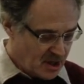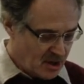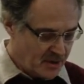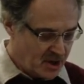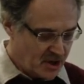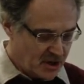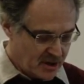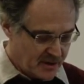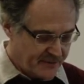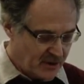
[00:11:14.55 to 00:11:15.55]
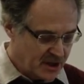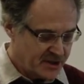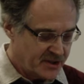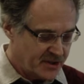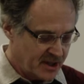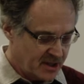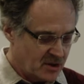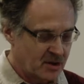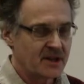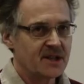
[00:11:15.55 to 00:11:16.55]
among voluntary
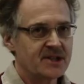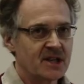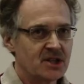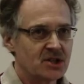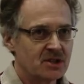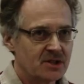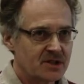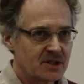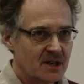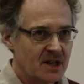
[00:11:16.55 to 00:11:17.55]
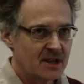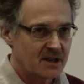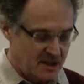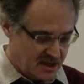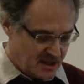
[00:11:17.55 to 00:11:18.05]
organizations and